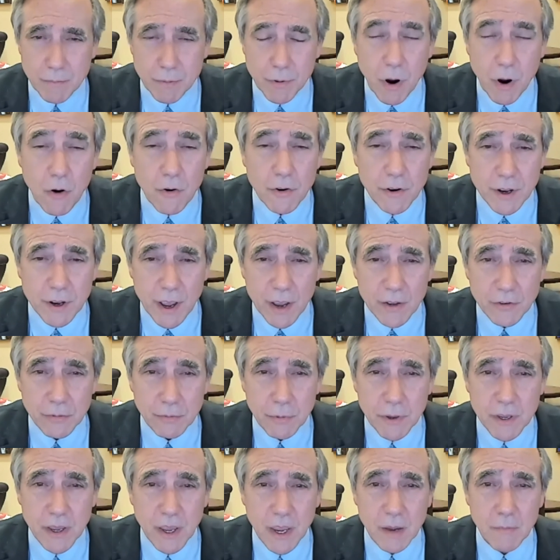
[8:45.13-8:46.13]
protest
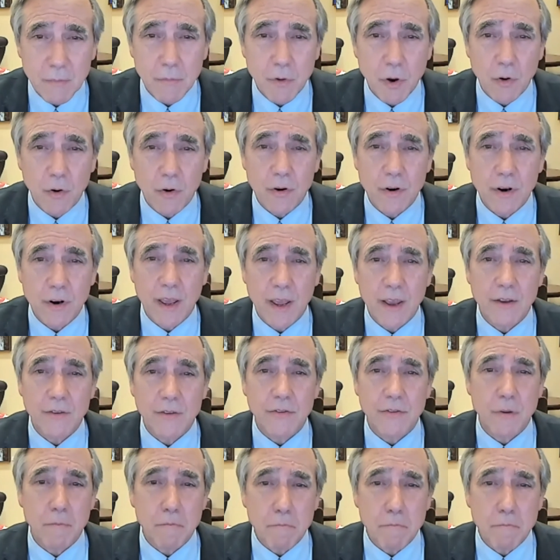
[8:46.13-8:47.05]
became known as the